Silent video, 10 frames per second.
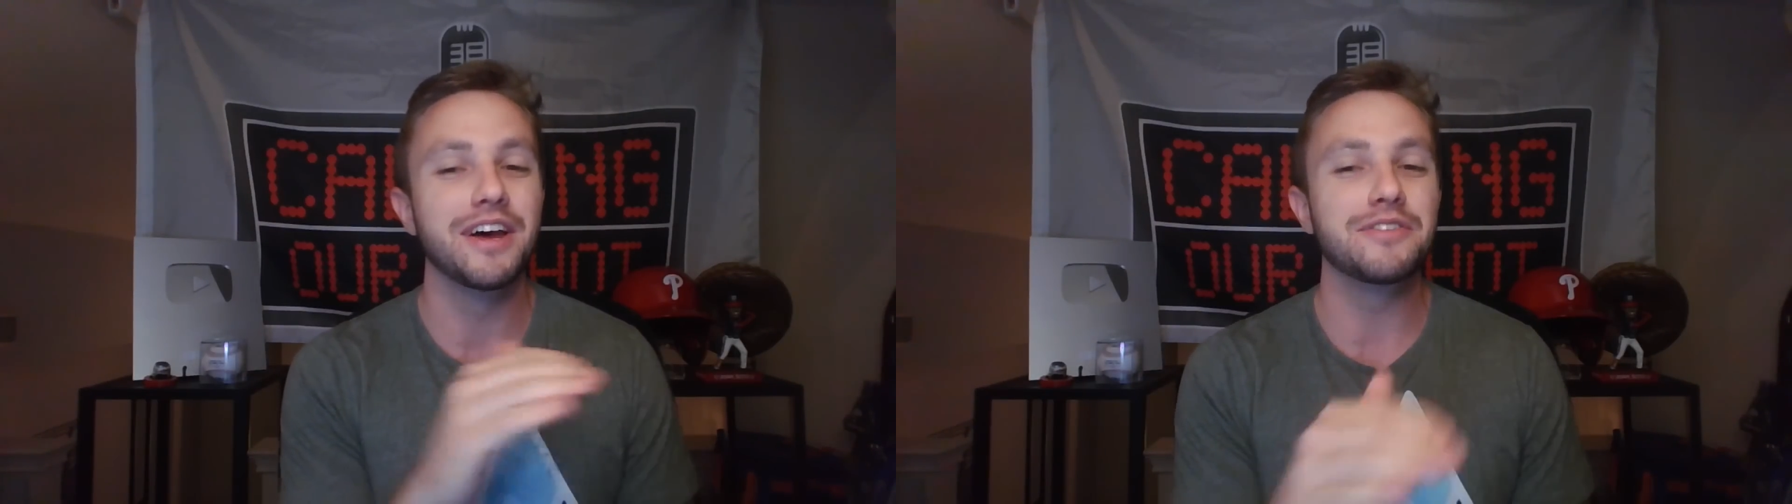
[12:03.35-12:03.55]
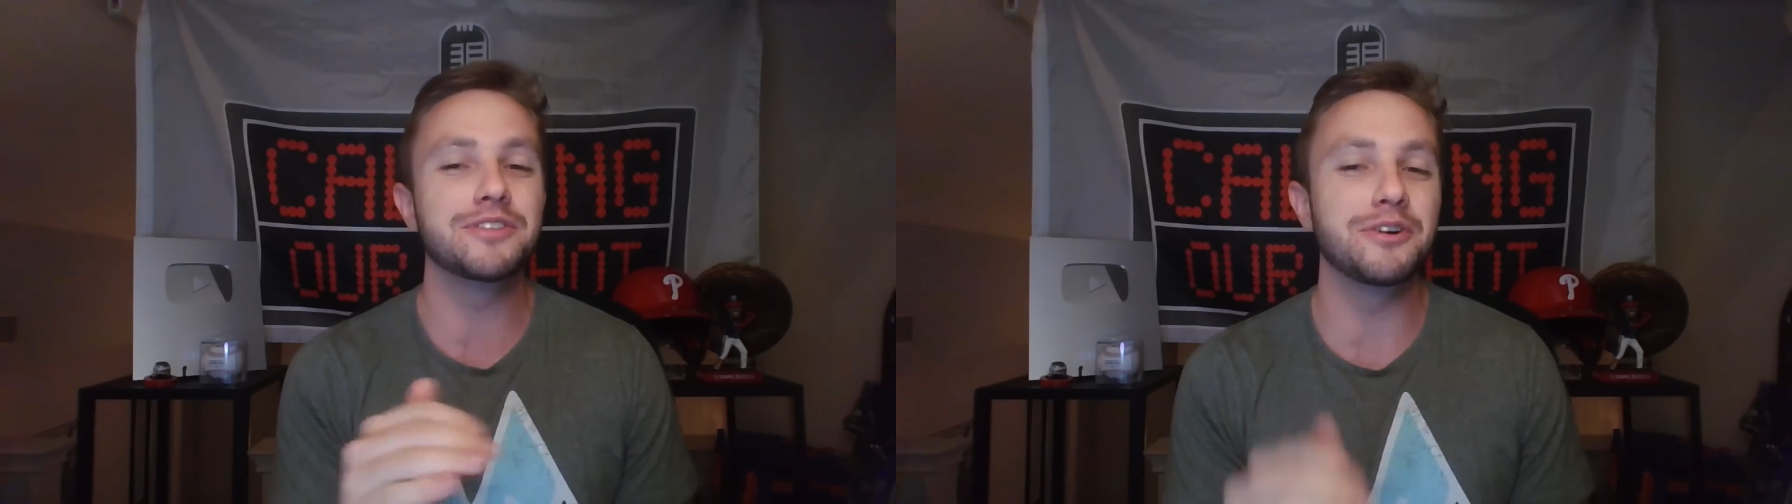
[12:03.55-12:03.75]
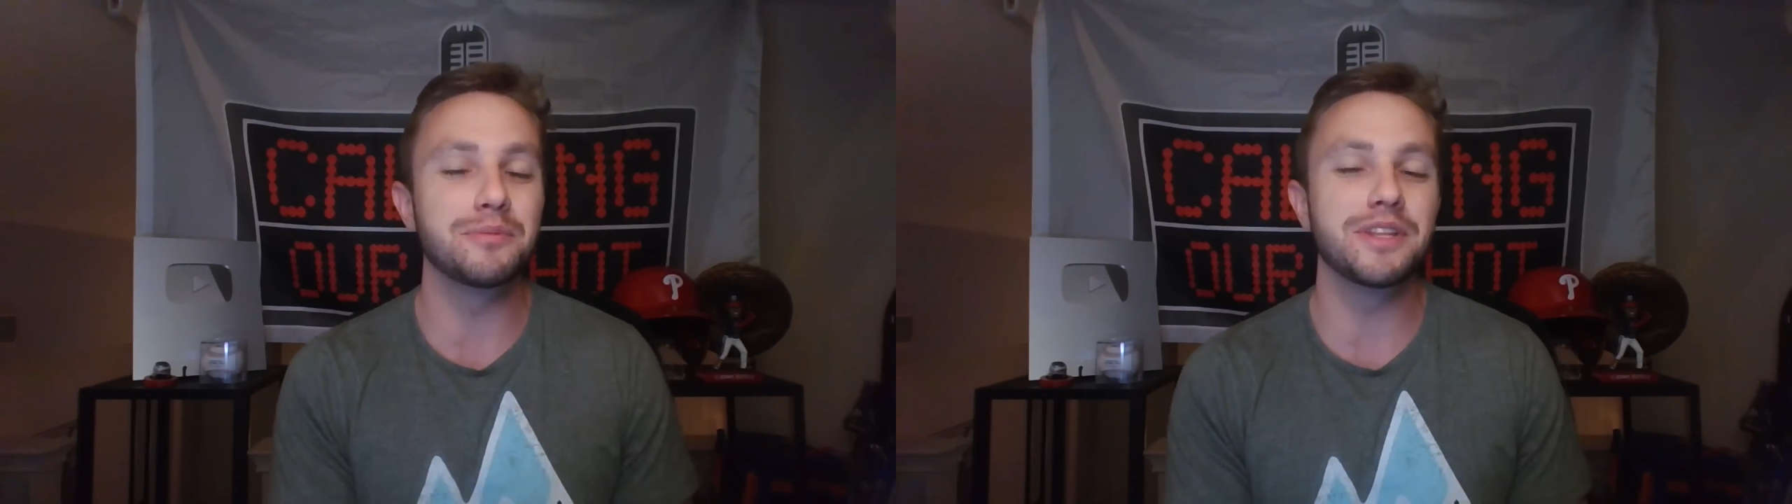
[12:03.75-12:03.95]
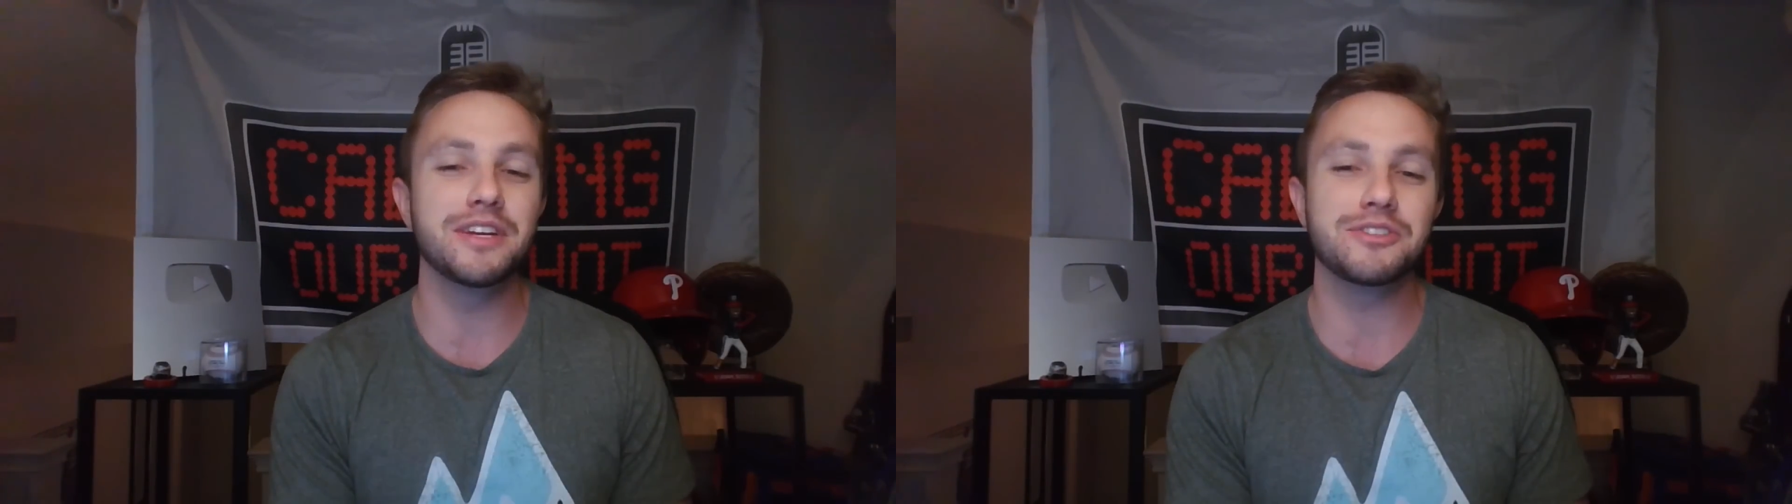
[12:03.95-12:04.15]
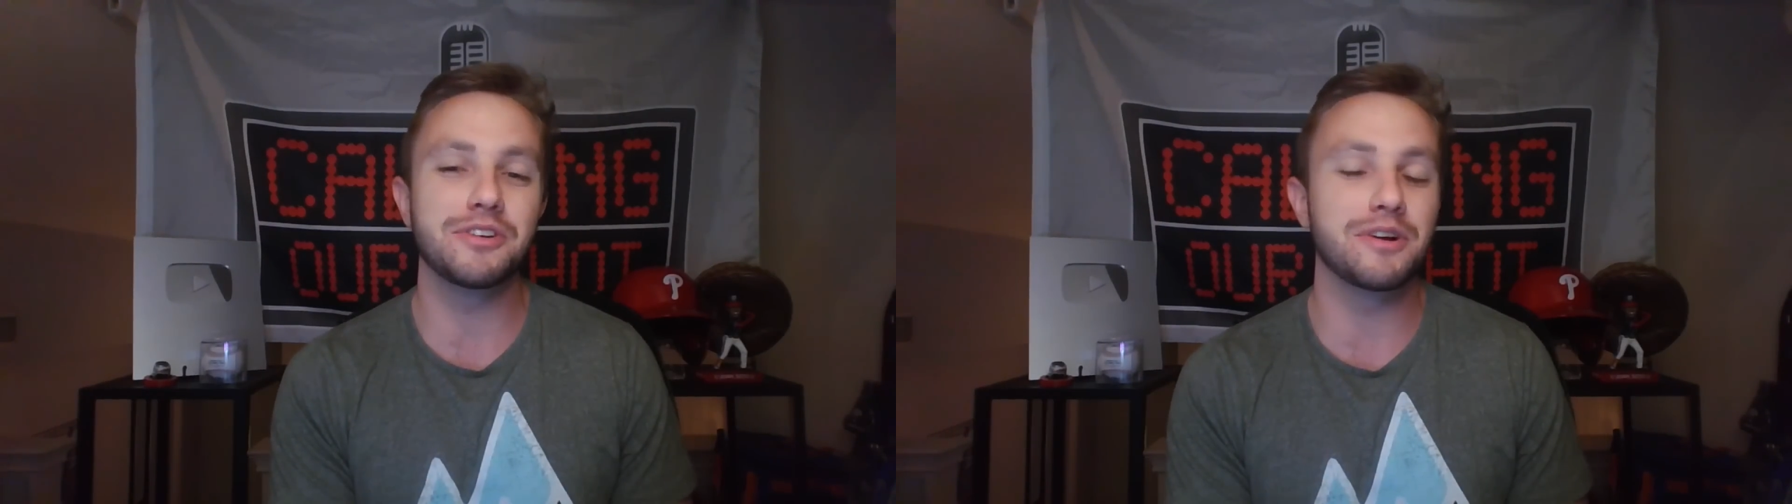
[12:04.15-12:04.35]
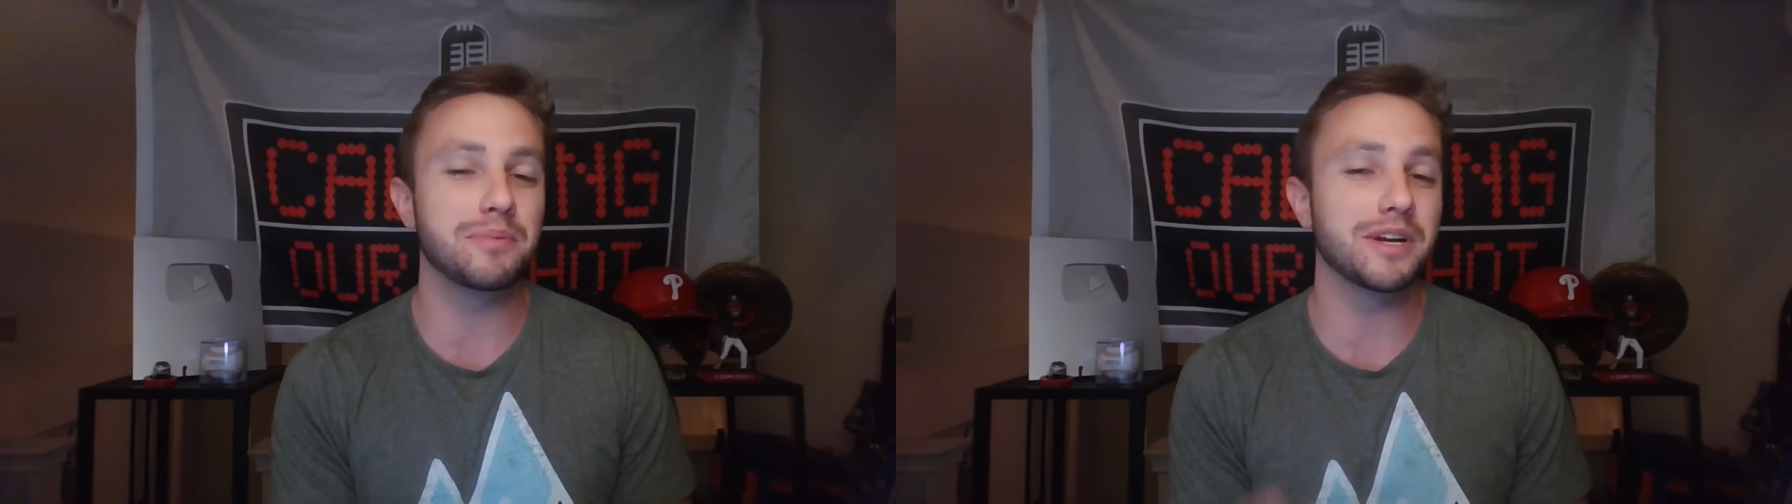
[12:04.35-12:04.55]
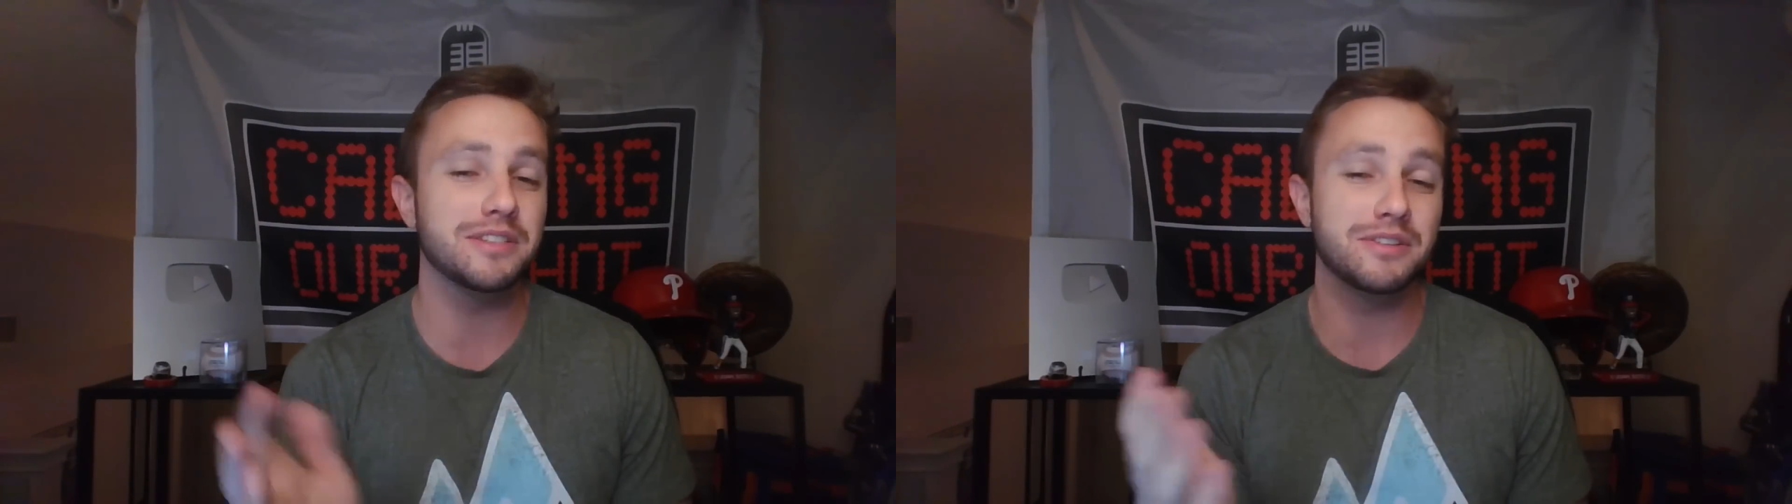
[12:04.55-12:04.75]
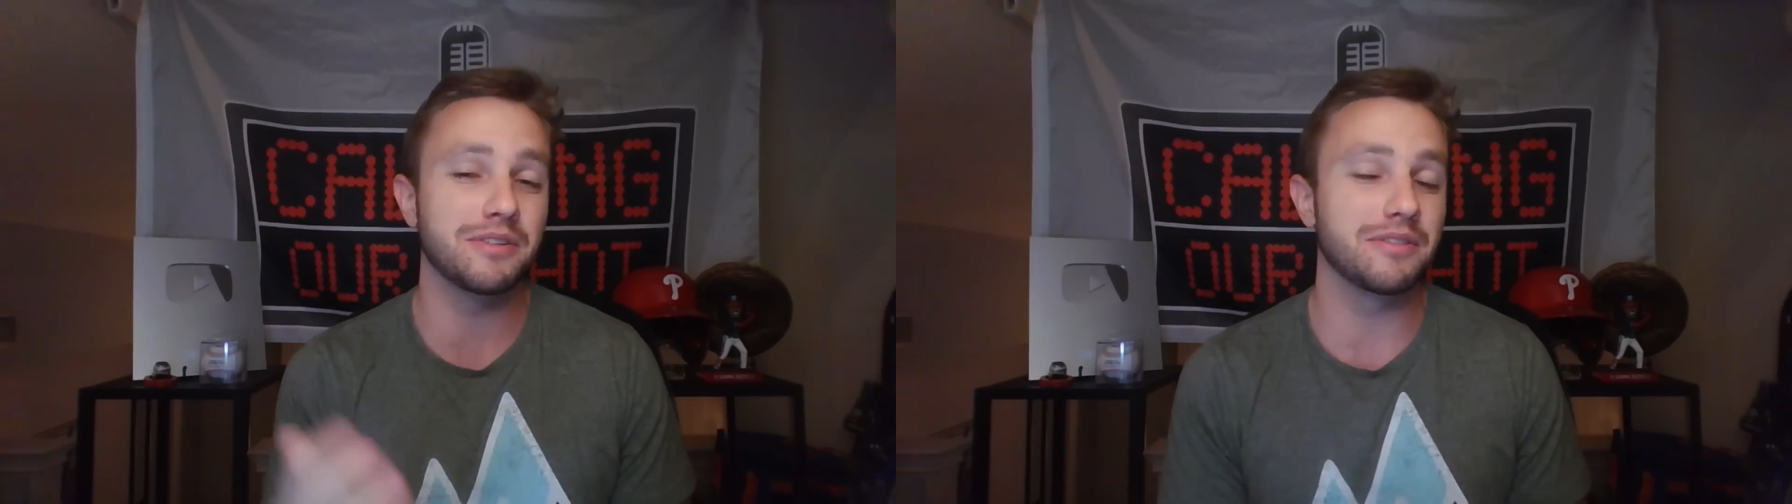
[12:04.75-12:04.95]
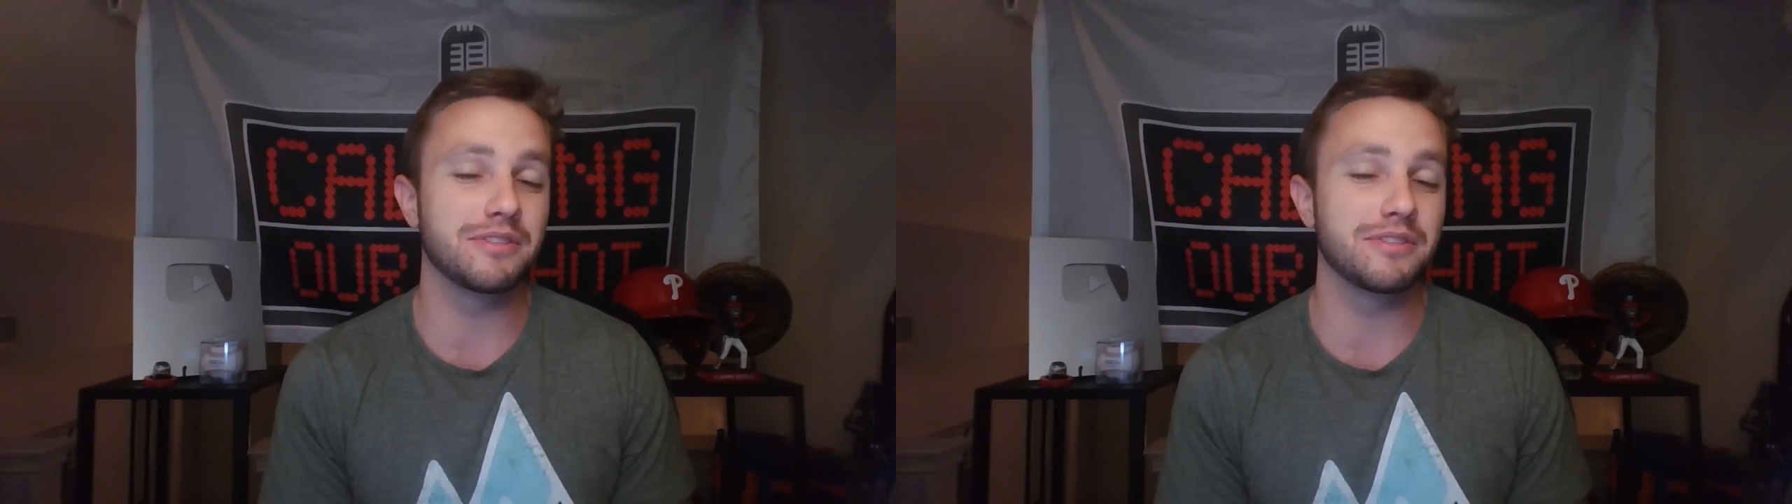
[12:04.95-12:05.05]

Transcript: if you told me they showed up against their,